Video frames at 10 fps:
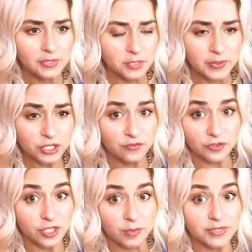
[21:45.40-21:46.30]
especially for
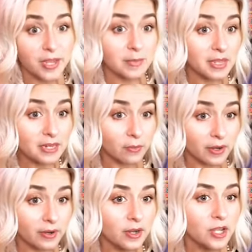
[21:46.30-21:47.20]
summertime
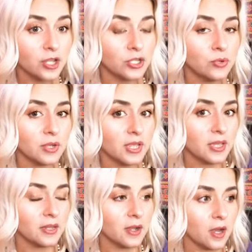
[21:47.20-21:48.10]
anywhere. You
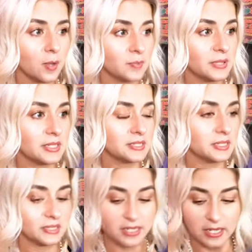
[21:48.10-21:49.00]
can um, place
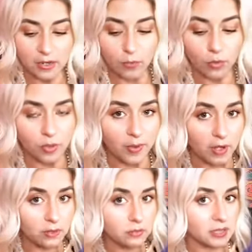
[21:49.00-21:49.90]
it in a roller
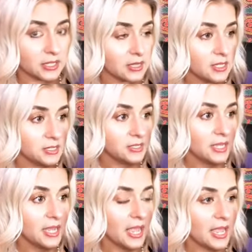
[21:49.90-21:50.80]
bottle like this
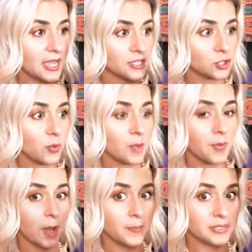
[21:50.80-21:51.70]
and swipe
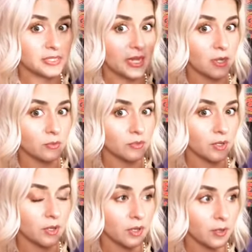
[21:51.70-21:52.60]
up and down
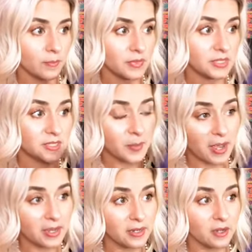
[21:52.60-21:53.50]
um, the
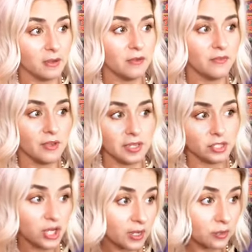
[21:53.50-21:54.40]
spine of a
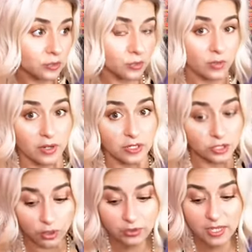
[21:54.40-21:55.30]
child or an
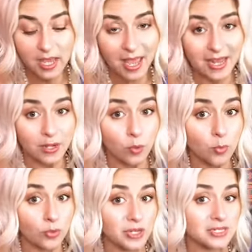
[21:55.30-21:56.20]
adult and it will
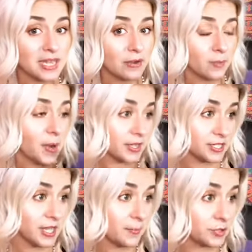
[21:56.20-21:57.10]
bring down body
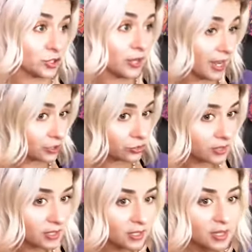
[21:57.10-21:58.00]
temperature
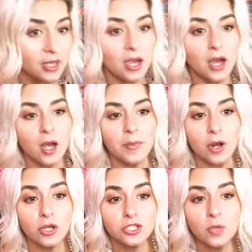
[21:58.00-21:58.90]
naturally. Um, it
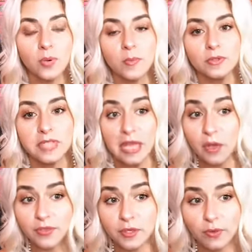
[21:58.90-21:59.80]
also promotes a
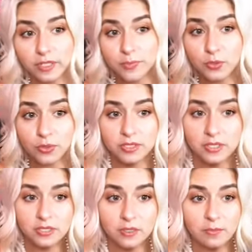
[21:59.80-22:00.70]
healthy respiratory
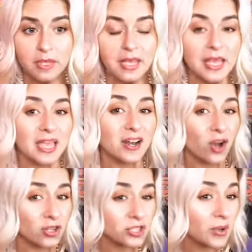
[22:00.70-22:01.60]
system. It
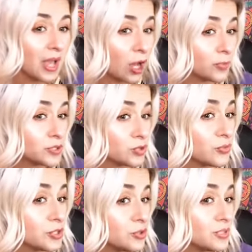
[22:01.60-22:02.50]
also helps to
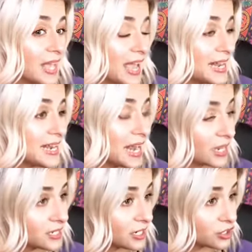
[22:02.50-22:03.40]
reduce head and
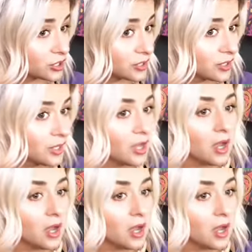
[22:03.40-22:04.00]
neck tension.